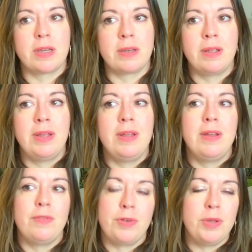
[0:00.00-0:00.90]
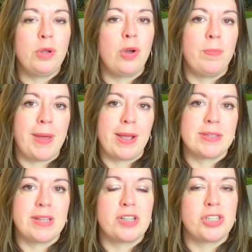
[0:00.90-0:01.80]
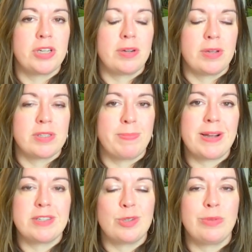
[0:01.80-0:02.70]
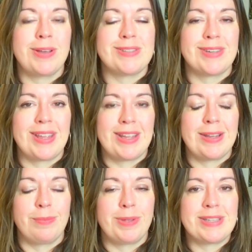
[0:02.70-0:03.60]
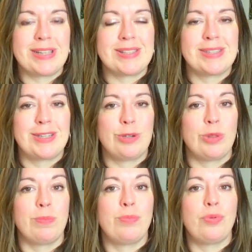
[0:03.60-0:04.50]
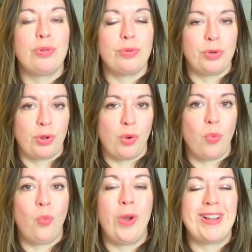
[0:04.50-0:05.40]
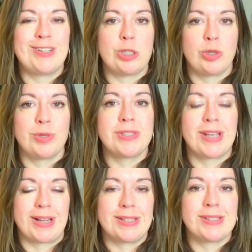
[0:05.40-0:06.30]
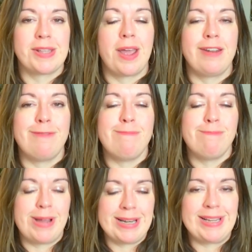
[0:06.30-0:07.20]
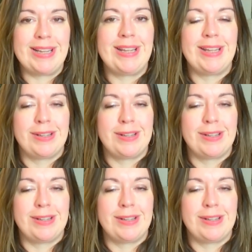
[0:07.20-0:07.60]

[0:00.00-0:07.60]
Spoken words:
And for you to go back, Sagittarius, back to 2008, because that's the year that Pluto went into your second sign of money,